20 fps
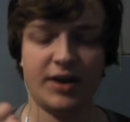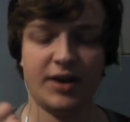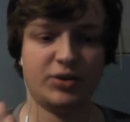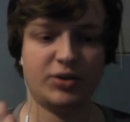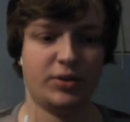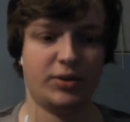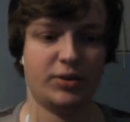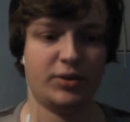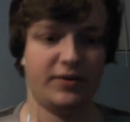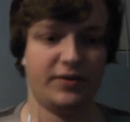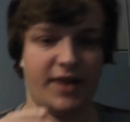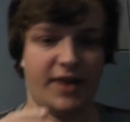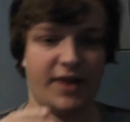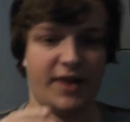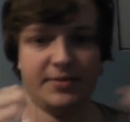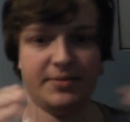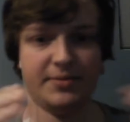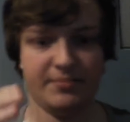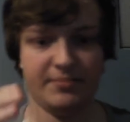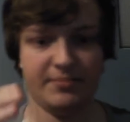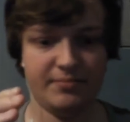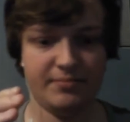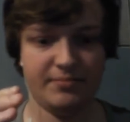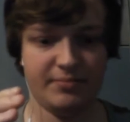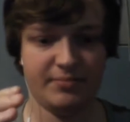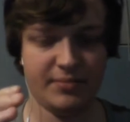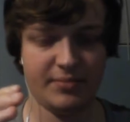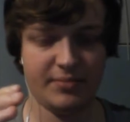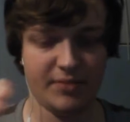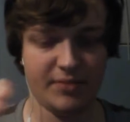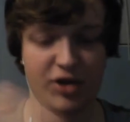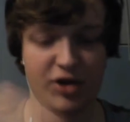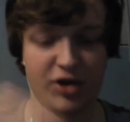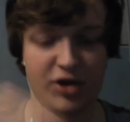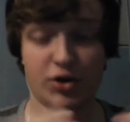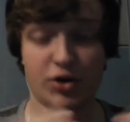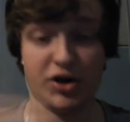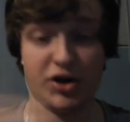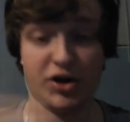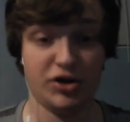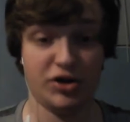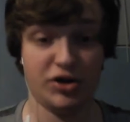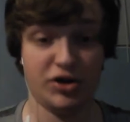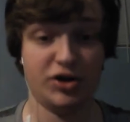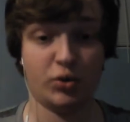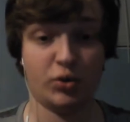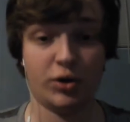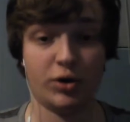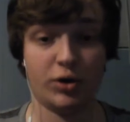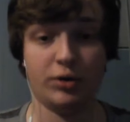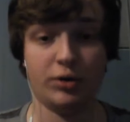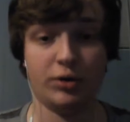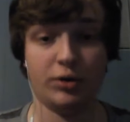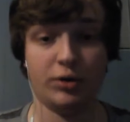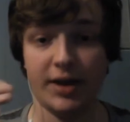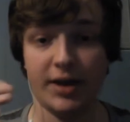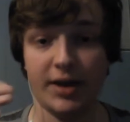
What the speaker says: sort of like introduction to this world,